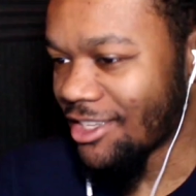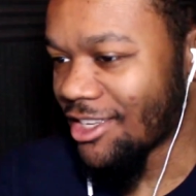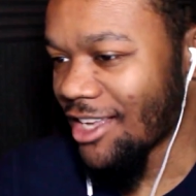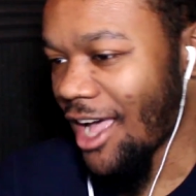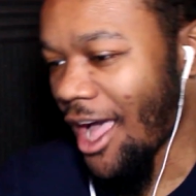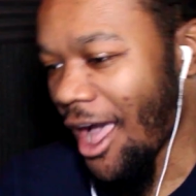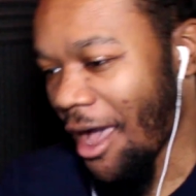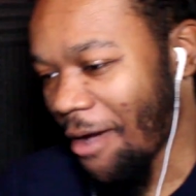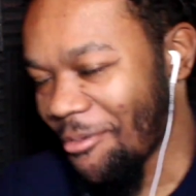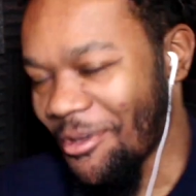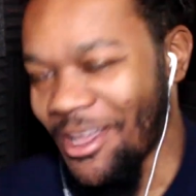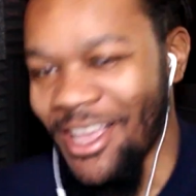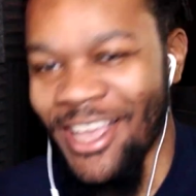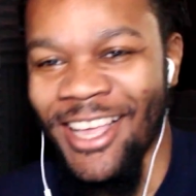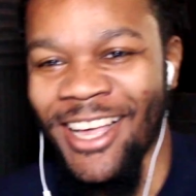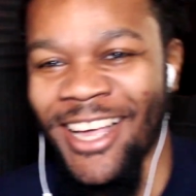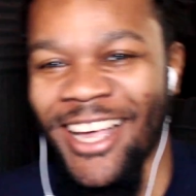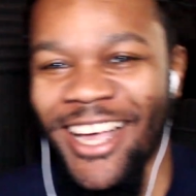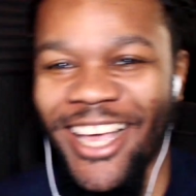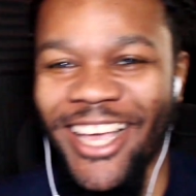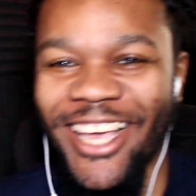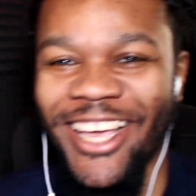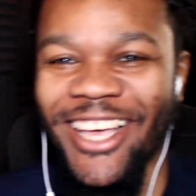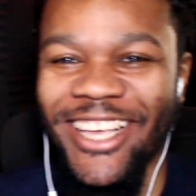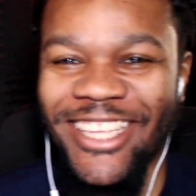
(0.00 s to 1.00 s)
job.
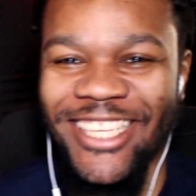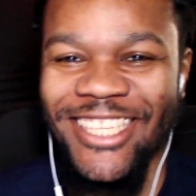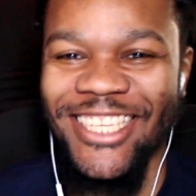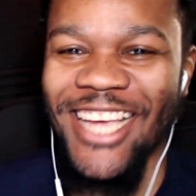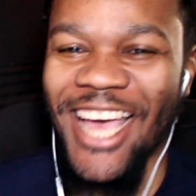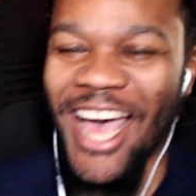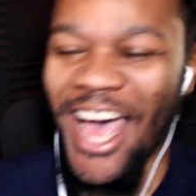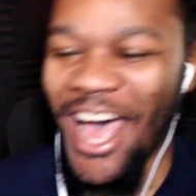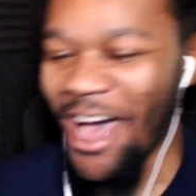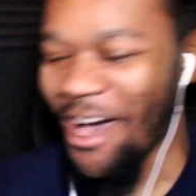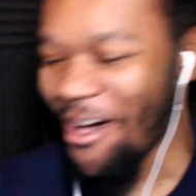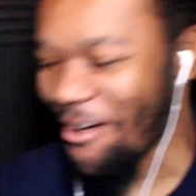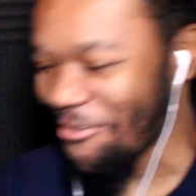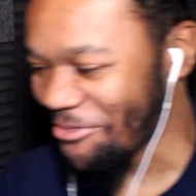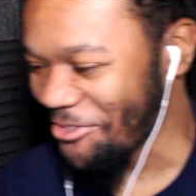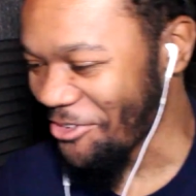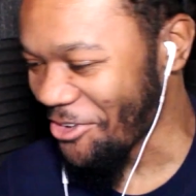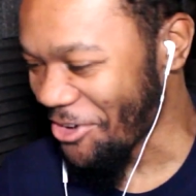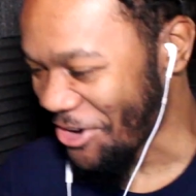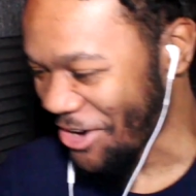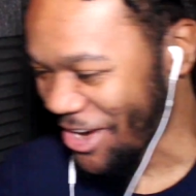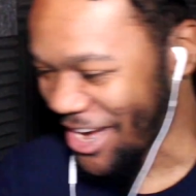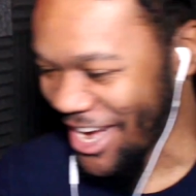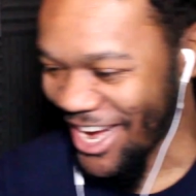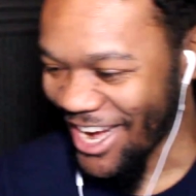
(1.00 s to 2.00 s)
Good job,
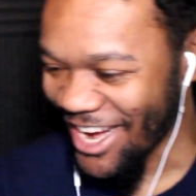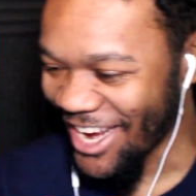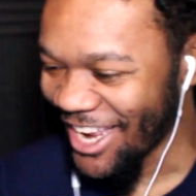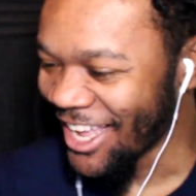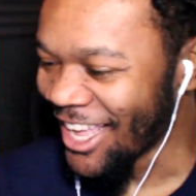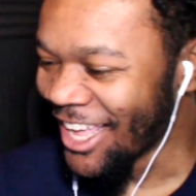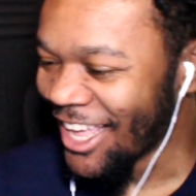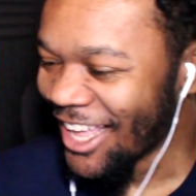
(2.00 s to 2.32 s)
forty.